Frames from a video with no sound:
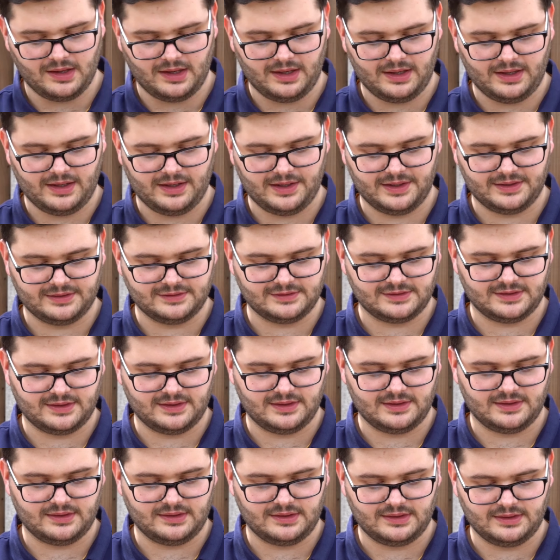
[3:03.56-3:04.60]
And
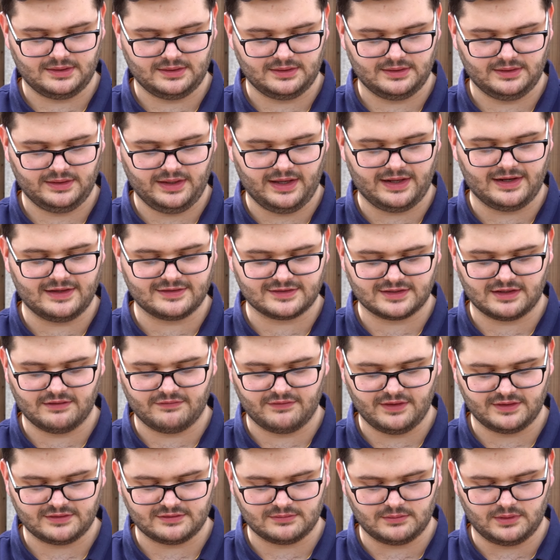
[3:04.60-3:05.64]
yeah, let's give
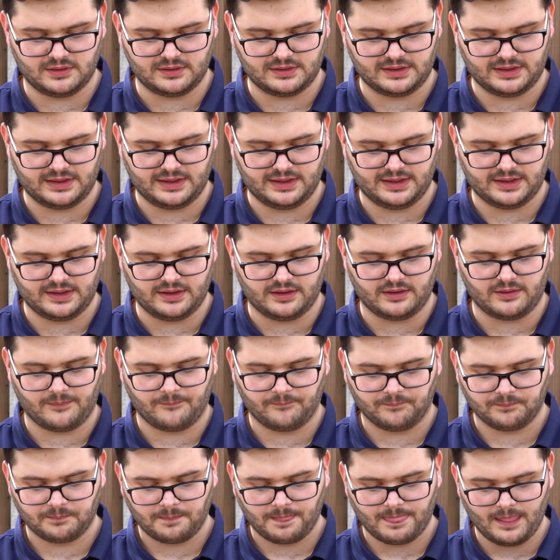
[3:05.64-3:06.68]
this one a go.
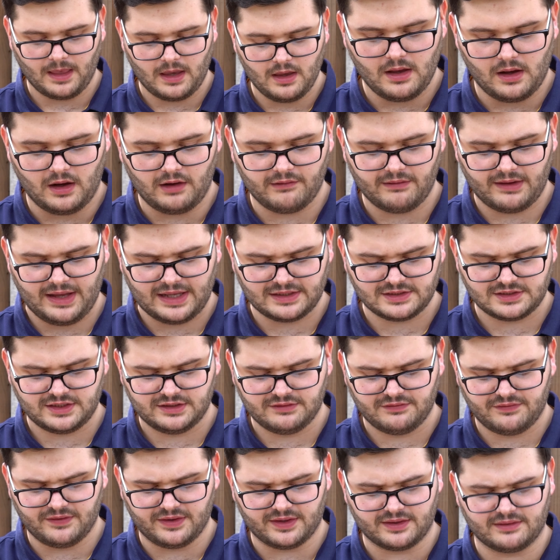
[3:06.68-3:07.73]
I
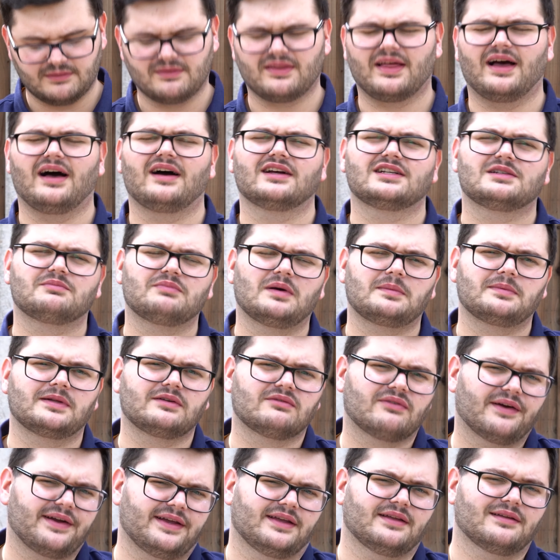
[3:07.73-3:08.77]
actually think that I should probably
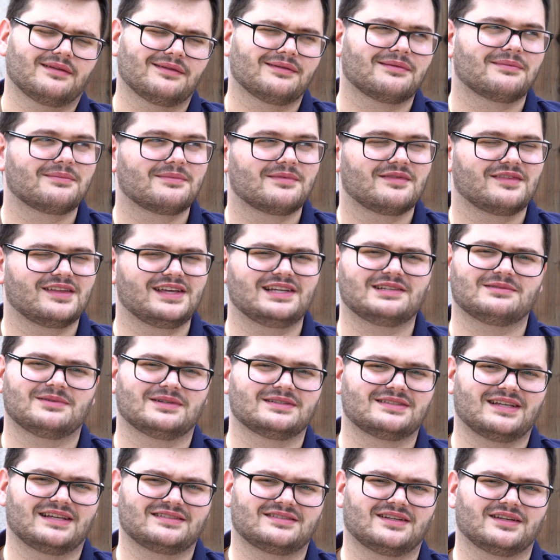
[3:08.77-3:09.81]
rate these
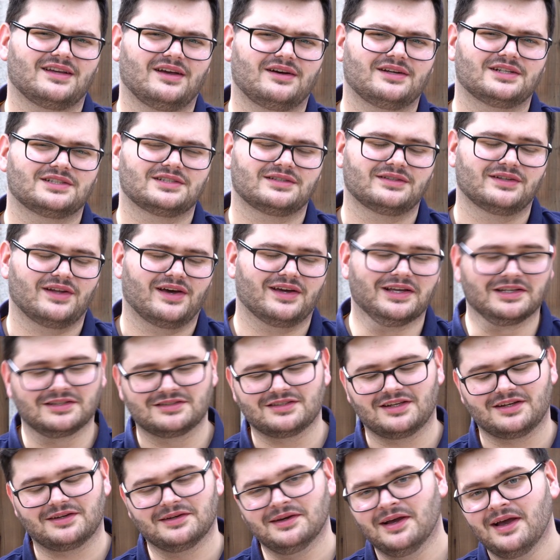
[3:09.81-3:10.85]
ones as I go, shouldn't I?
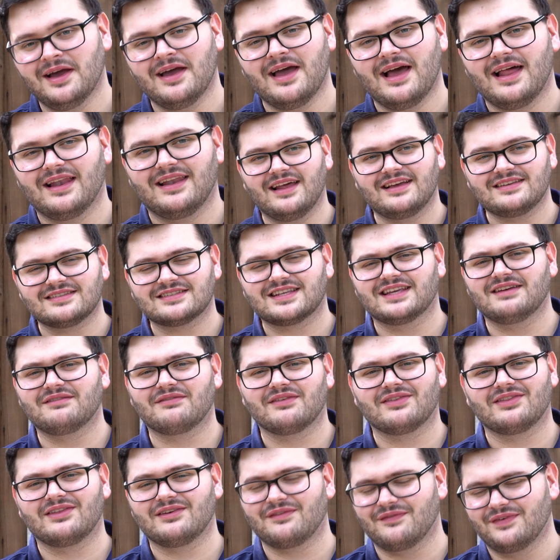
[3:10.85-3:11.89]
So let's give
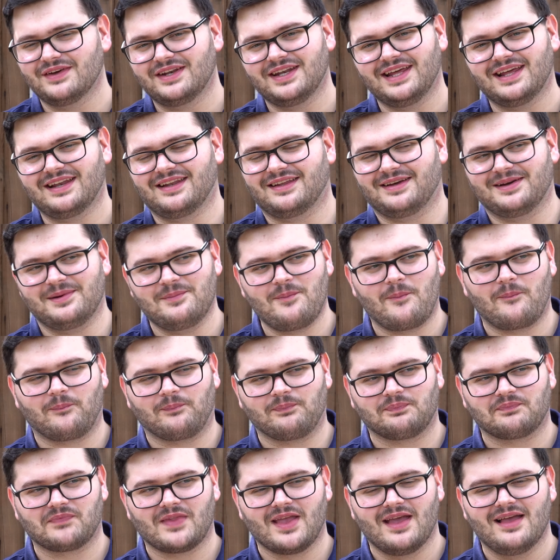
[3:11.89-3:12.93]
the vanilla
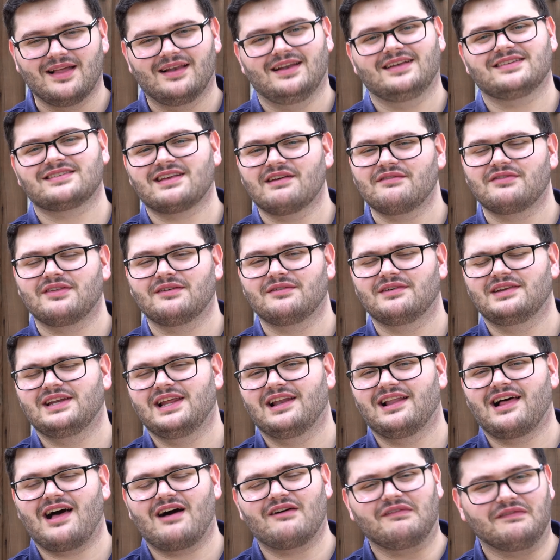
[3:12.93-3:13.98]

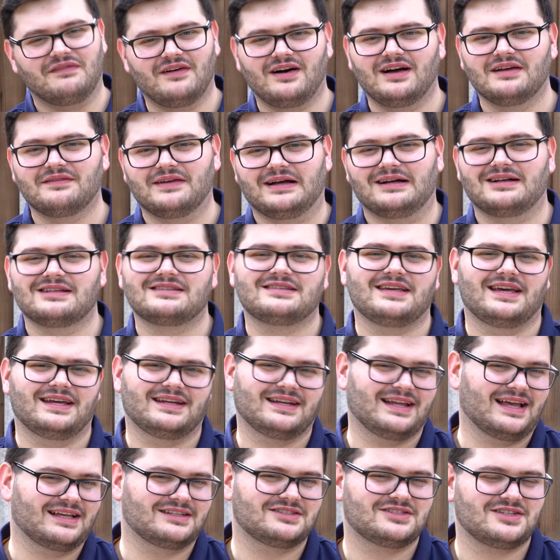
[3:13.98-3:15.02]
a 5 out of
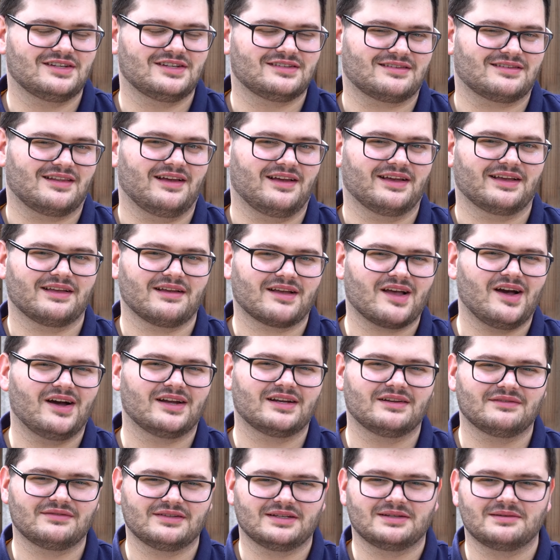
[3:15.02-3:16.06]
10 as just like
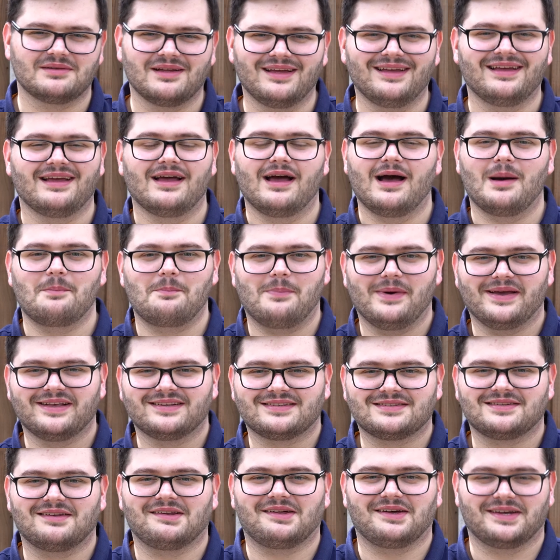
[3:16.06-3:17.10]
kind of a
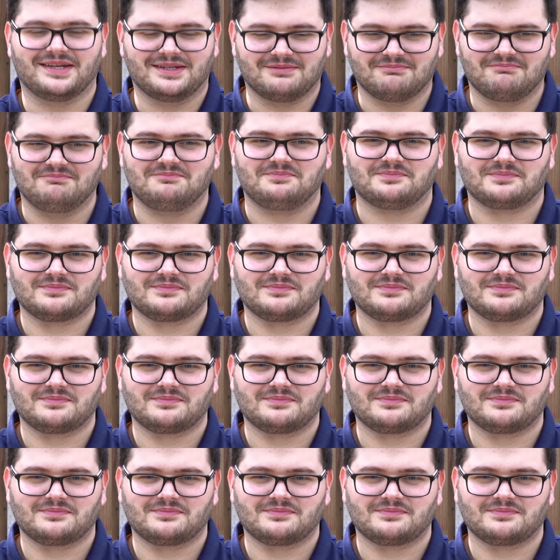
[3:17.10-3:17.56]
baseline